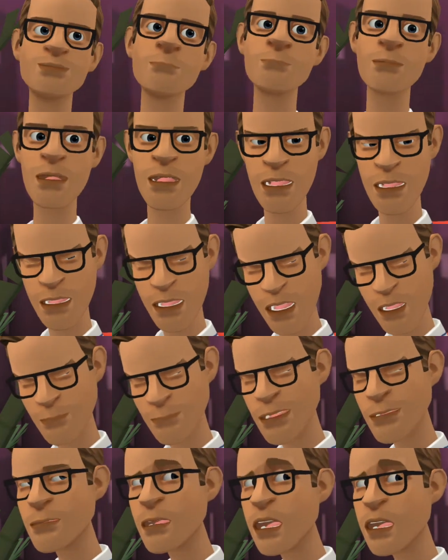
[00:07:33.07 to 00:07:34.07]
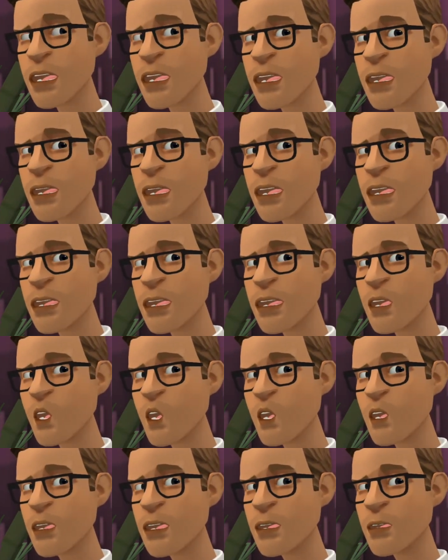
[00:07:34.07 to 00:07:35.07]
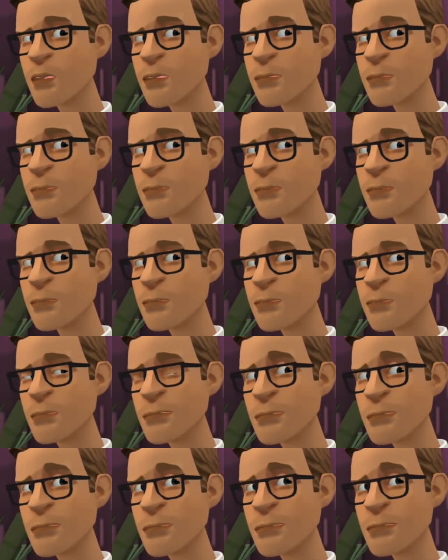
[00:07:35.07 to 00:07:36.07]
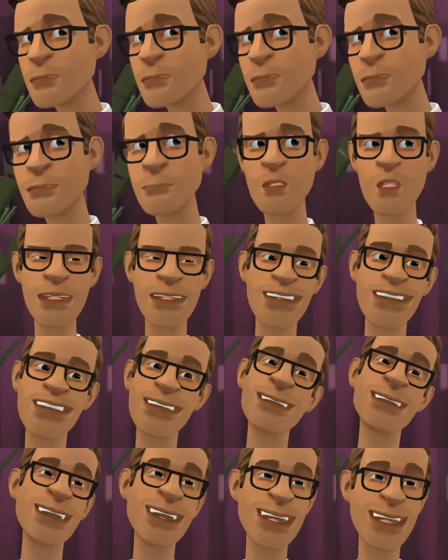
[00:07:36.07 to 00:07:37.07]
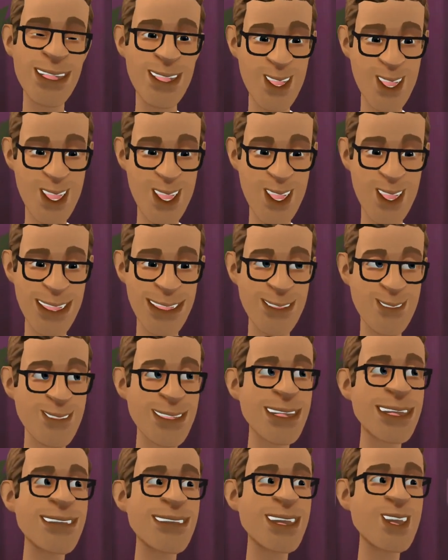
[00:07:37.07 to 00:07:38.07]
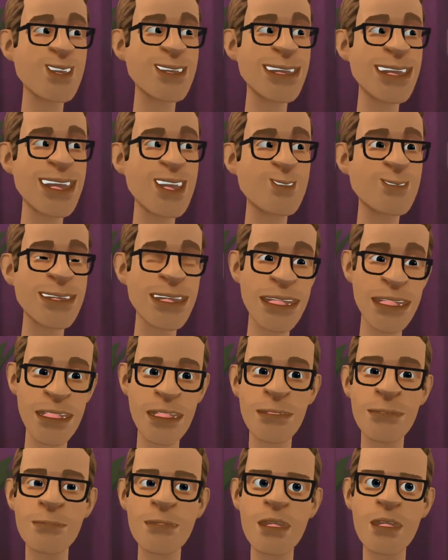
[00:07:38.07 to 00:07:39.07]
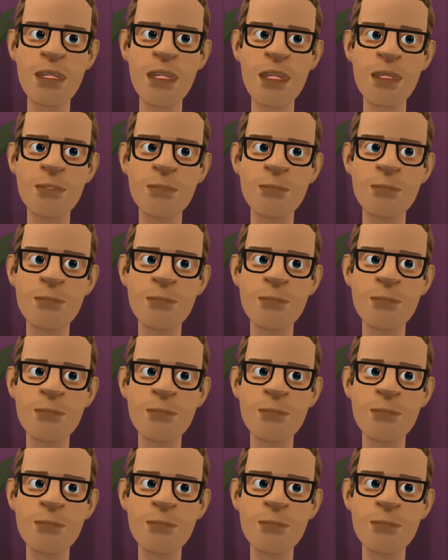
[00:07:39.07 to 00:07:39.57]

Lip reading: She can either pay me the $300, or I can take her to court over refusing to pay an employee.